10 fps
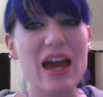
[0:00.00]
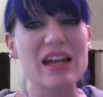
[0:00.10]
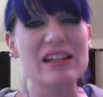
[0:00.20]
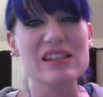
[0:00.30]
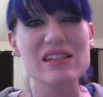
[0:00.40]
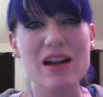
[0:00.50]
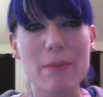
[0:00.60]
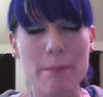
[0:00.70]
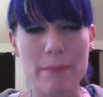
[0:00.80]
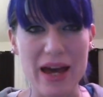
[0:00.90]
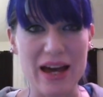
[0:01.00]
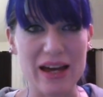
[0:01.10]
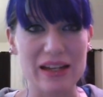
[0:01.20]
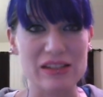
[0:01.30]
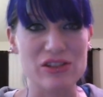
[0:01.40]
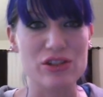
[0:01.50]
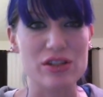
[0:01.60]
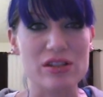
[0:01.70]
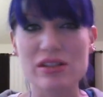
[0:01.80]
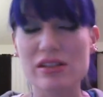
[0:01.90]
And it's not bad. It's
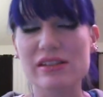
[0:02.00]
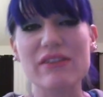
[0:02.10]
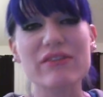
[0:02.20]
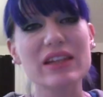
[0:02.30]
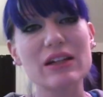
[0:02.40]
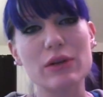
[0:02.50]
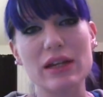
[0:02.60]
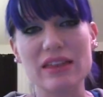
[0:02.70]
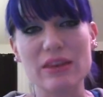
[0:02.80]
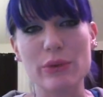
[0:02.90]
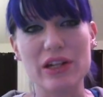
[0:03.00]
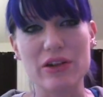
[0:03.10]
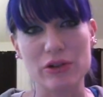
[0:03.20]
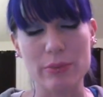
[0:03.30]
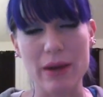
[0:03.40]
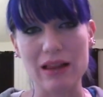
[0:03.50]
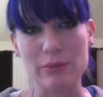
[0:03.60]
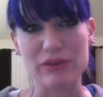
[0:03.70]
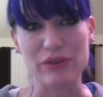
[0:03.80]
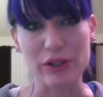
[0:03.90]
just definitely go get the 100 palette
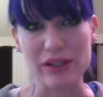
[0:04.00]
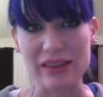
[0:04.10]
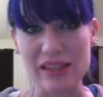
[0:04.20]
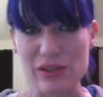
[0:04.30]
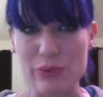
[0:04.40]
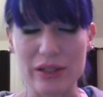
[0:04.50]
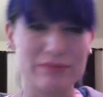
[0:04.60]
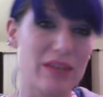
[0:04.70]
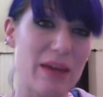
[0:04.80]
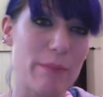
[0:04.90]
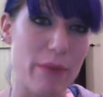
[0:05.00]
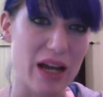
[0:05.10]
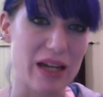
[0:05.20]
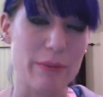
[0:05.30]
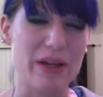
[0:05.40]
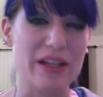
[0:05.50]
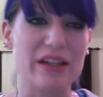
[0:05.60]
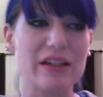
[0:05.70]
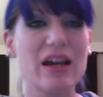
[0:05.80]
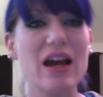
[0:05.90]
before you get this one. In my
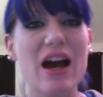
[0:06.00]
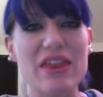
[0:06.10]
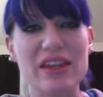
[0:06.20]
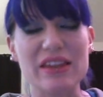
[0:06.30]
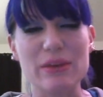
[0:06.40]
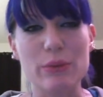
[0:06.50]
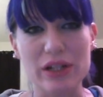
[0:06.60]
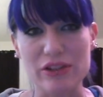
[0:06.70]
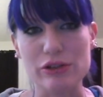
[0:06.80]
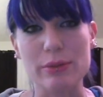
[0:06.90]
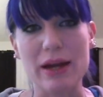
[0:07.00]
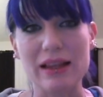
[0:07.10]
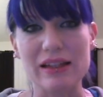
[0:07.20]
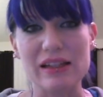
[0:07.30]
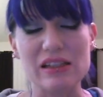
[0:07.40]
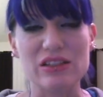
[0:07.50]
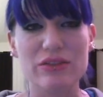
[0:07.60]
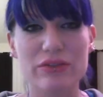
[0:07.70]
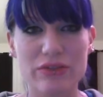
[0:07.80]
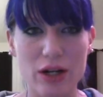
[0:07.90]
opinion, I think the 100 palette
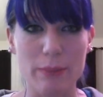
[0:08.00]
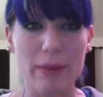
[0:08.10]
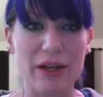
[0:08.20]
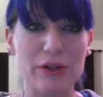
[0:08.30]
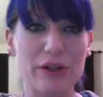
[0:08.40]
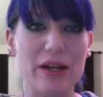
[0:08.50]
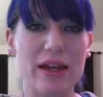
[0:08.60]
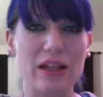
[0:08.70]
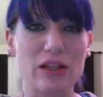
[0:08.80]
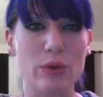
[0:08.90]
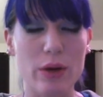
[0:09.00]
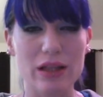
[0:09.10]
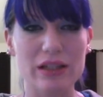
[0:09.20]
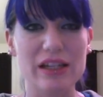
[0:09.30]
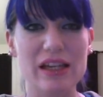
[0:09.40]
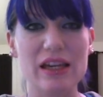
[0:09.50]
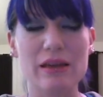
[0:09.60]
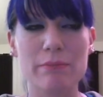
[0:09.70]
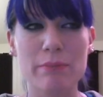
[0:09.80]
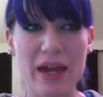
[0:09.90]
is far better in
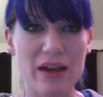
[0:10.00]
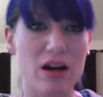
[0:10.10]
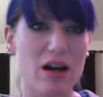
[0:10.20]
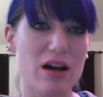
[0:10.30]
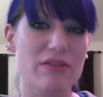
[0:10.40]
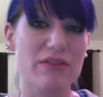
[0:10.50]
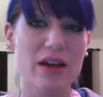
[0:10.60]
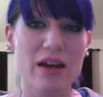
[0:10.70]
quality, payoff,